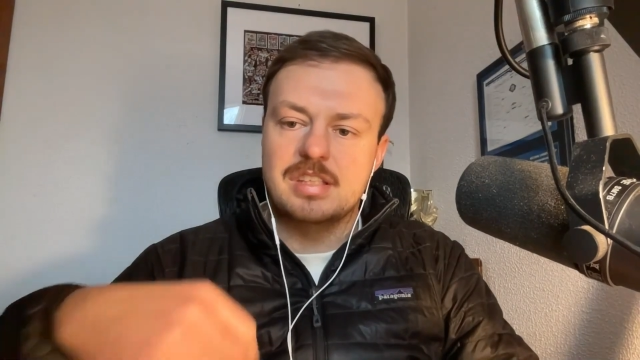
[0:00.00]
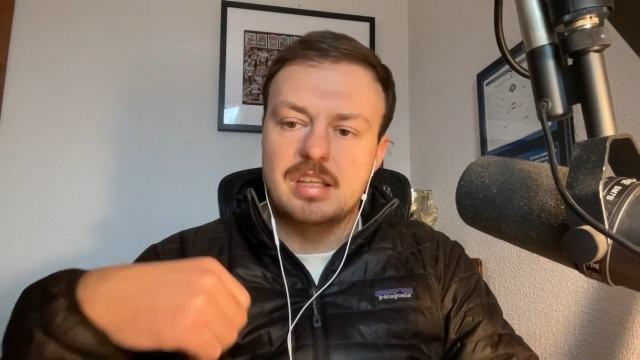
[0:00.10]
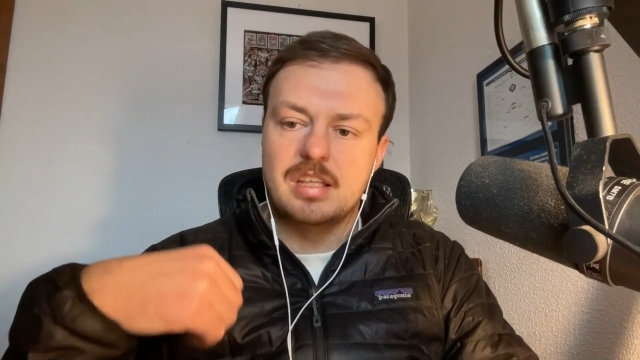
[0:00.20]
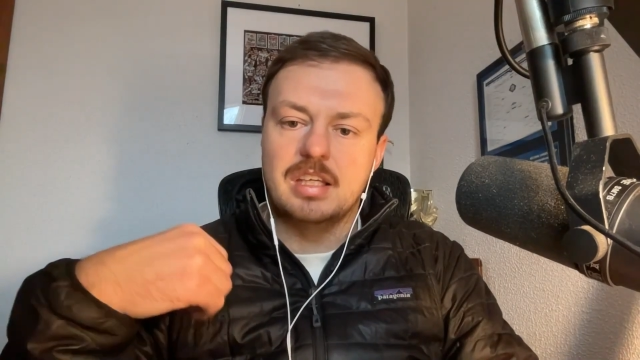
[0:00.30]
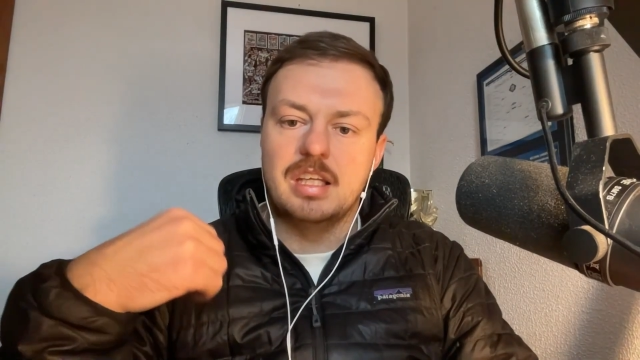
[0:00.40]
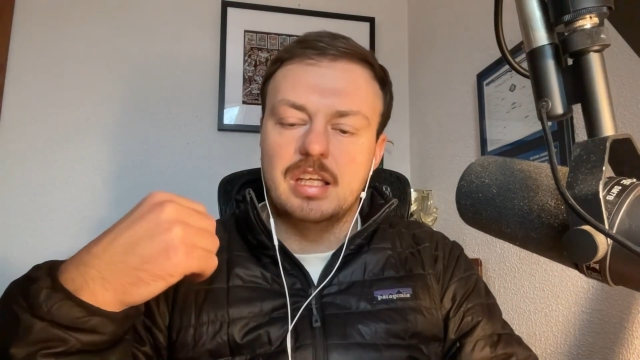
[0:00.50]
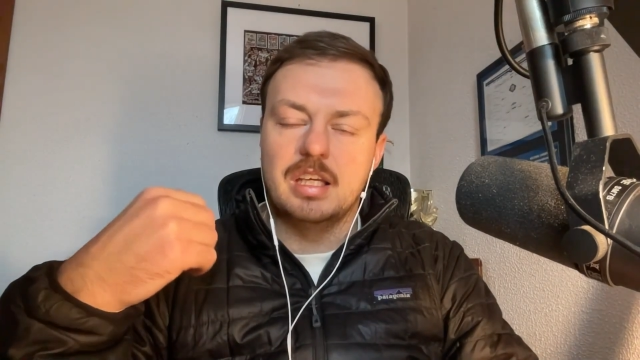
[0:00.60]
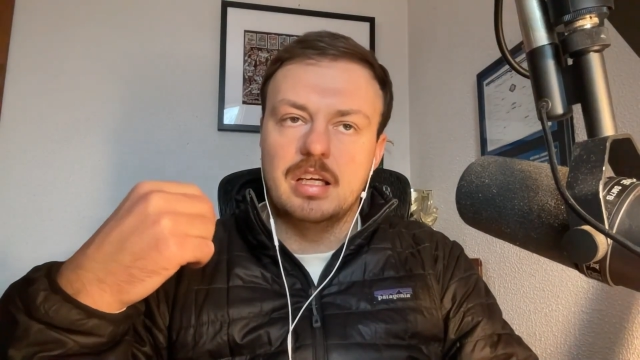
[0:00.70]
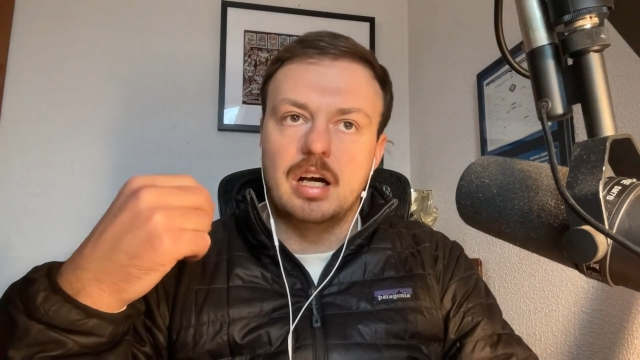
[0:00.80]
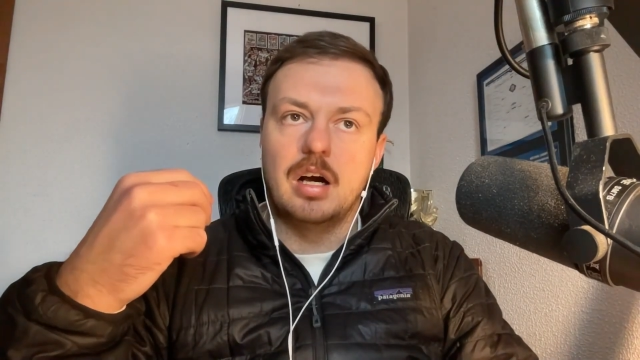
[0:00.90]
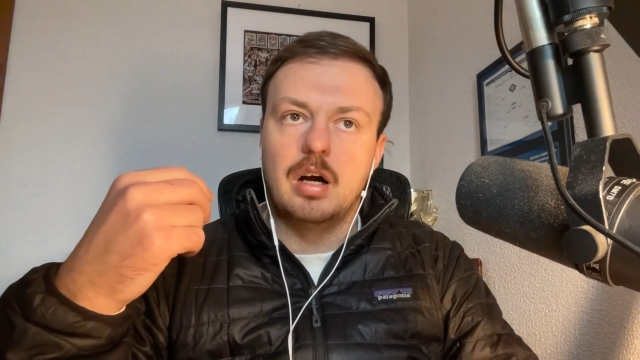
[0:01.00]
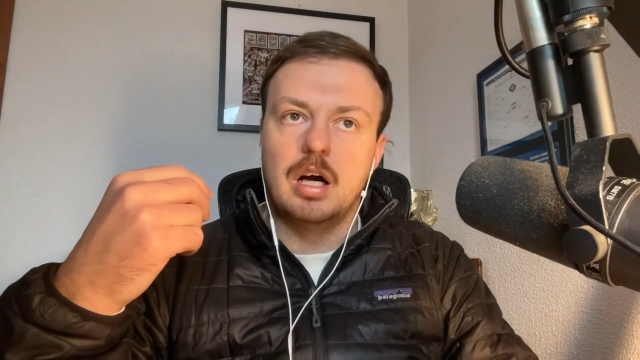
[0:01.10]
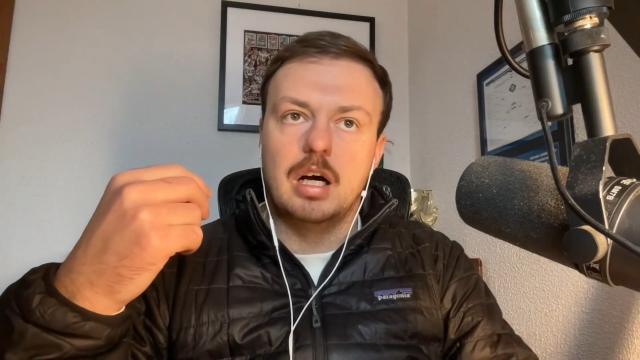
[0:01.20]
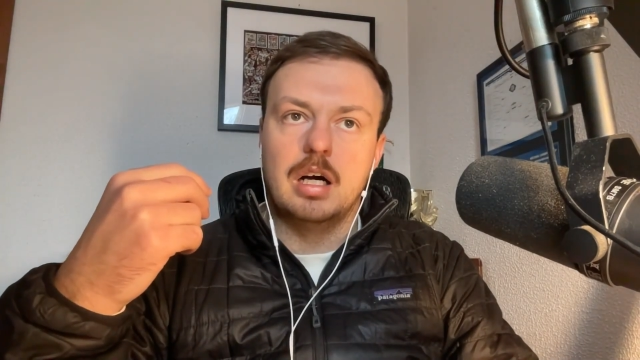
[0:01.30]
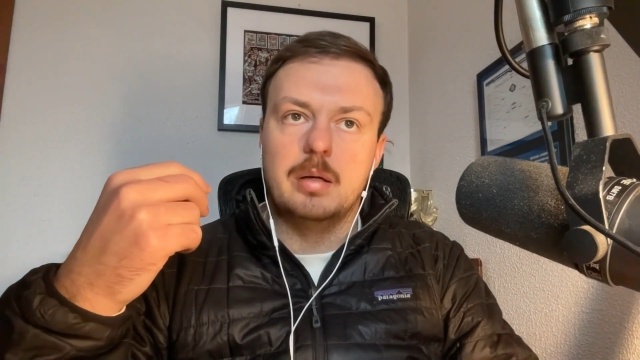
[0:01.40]
than getting
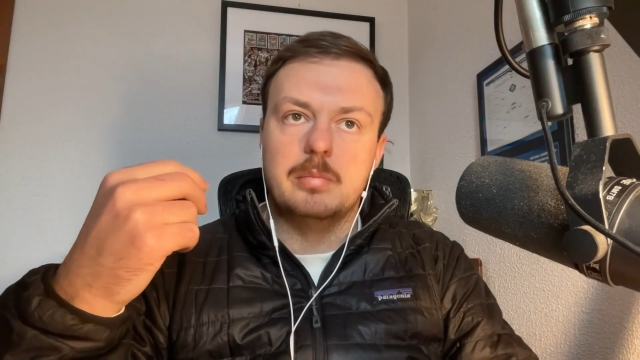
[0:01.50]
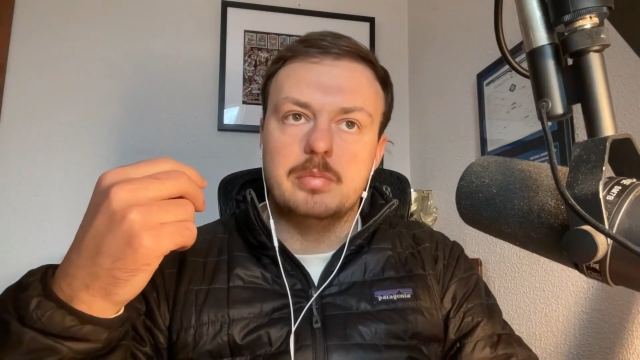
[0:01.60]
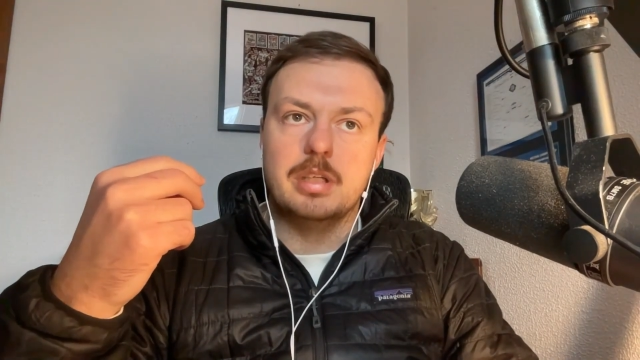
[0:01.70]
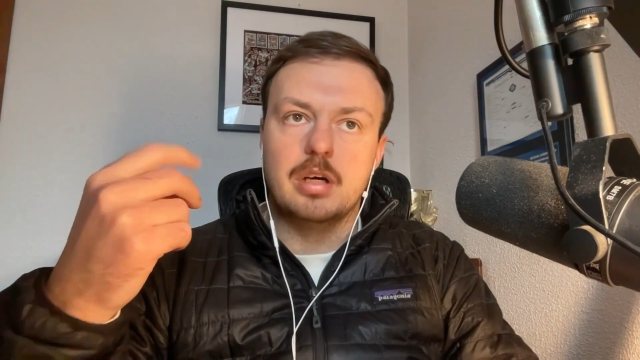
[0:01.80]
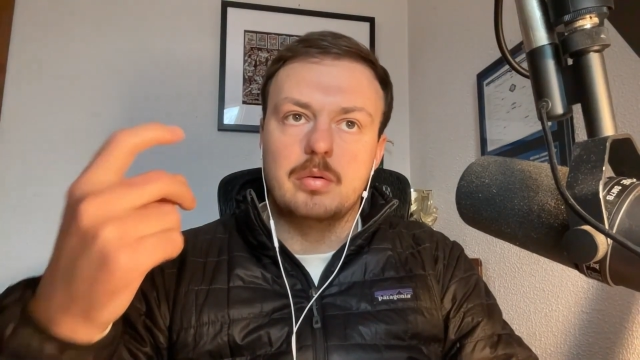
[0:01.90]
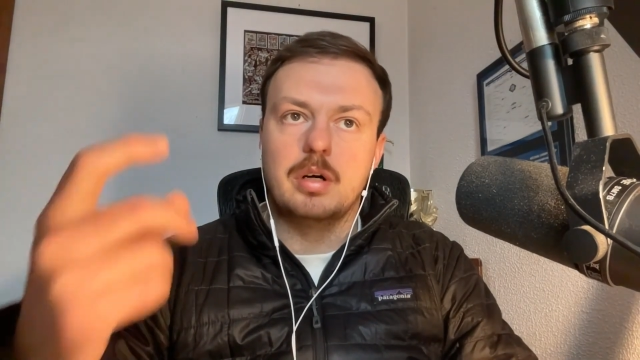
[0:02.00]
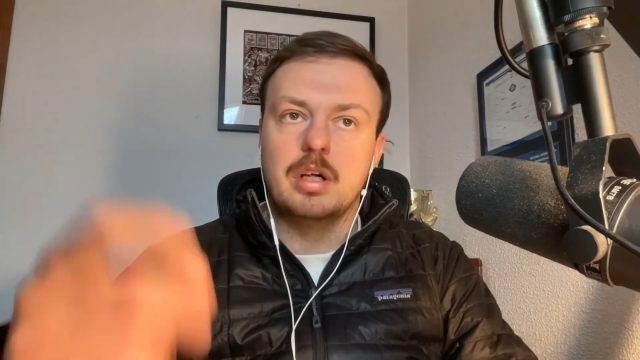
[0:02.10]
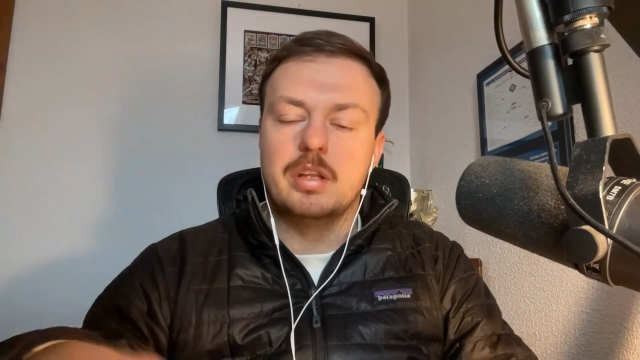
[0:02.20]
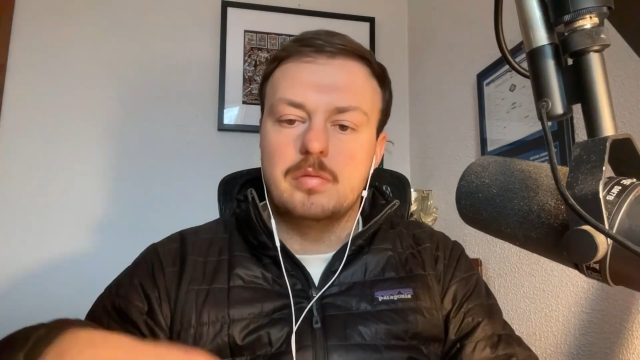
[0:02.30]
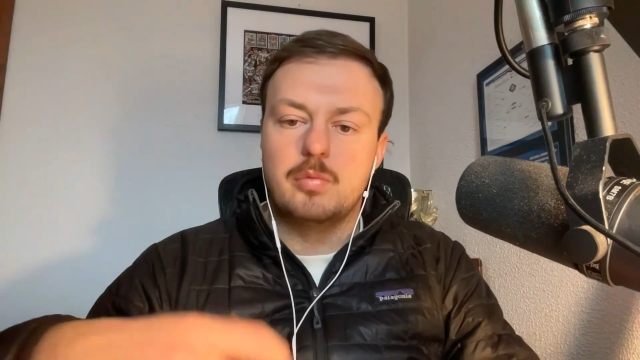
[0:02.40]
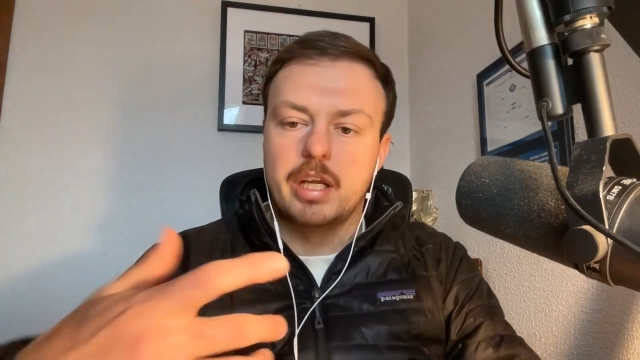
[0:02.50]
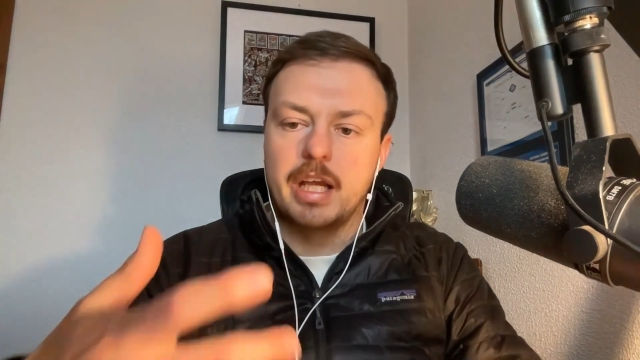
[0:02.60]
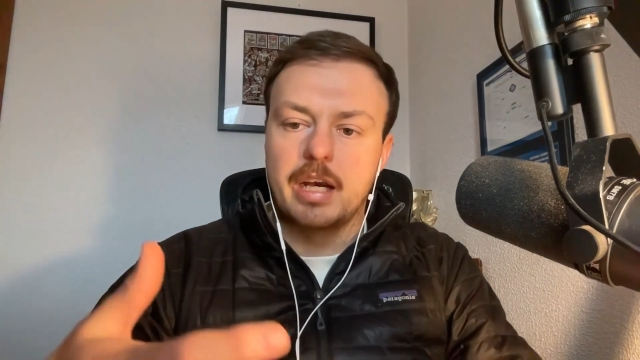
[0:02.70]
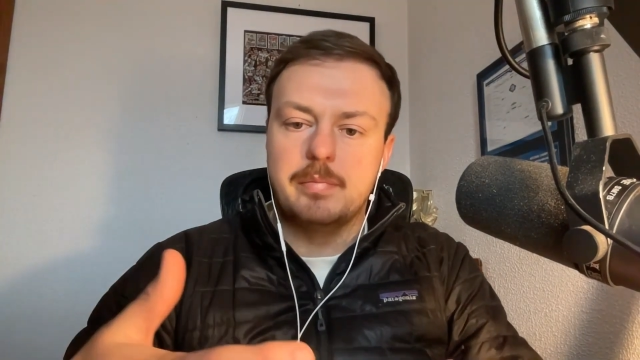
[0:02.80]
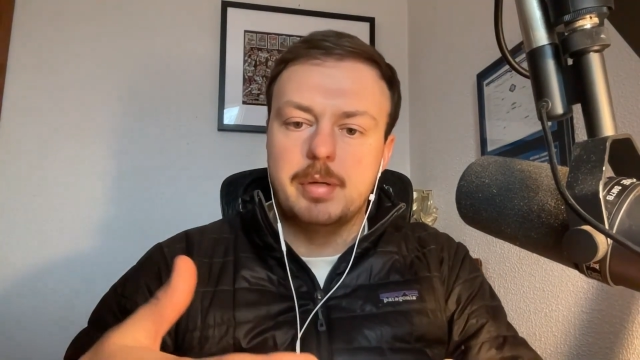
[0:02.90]
running
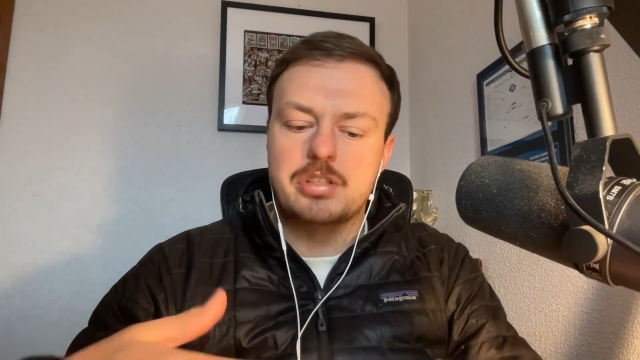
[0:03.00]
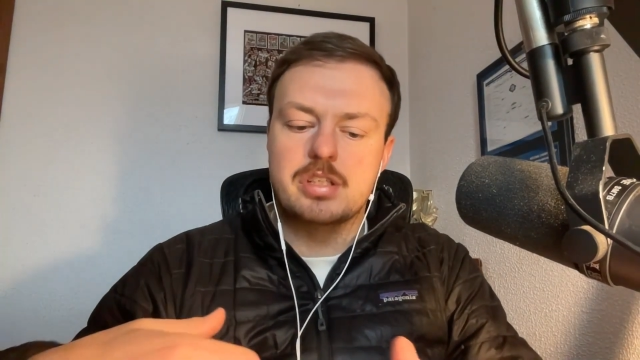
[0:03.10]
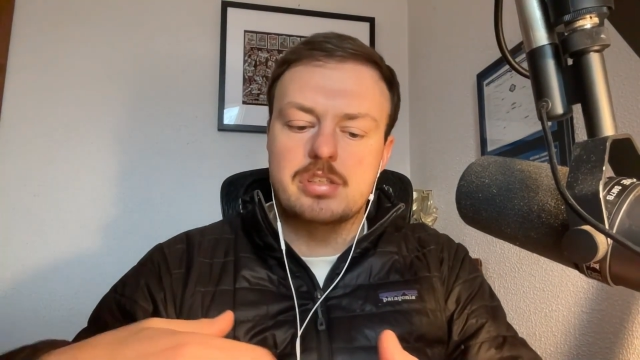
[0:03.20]
out of budget.